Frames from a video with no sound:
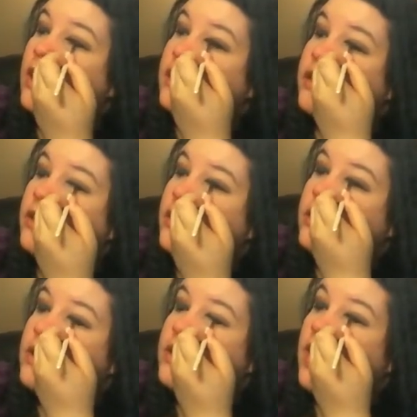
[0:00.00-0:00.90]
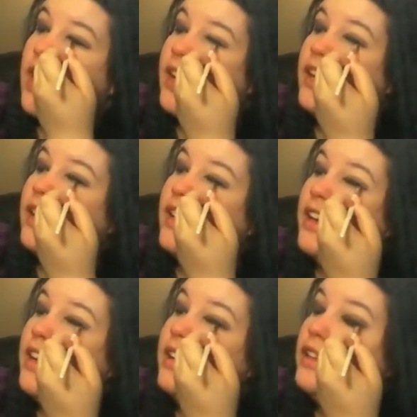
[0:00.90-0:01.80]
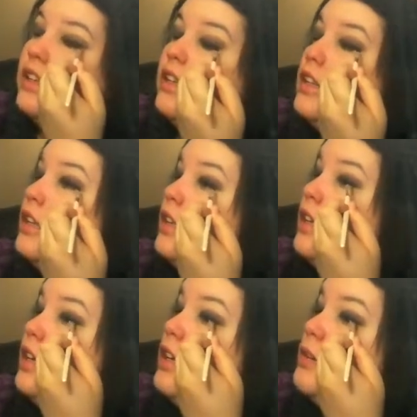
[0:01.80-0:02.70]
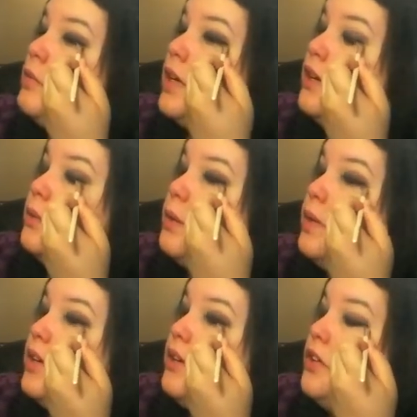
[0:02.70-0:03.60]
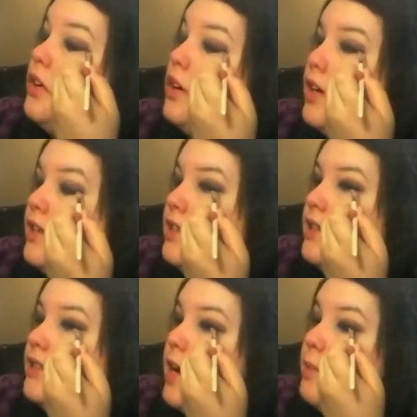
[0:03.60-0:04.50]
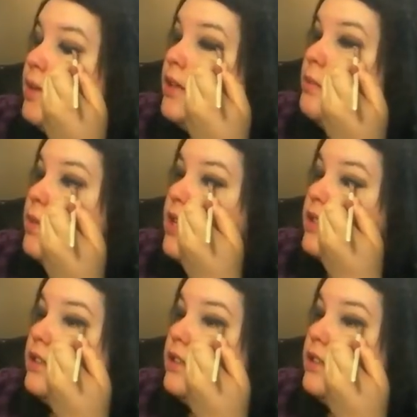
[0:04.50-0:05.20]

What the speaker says: As close as I can get. Because we want to darken this up a little bit.